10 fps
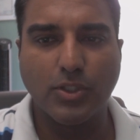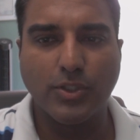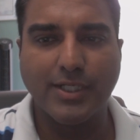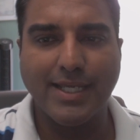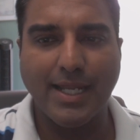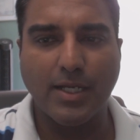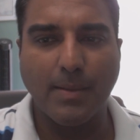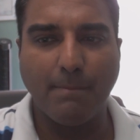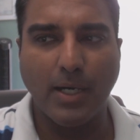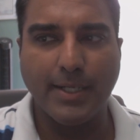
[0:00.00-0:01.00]
learning and
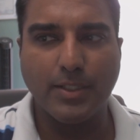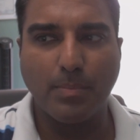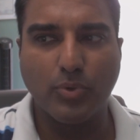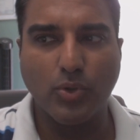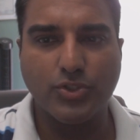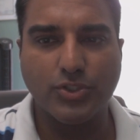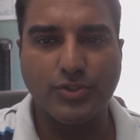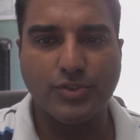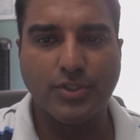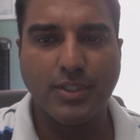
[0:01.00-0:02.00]
combined
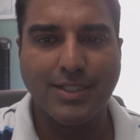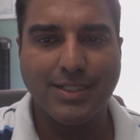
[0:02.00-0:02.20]
approaches,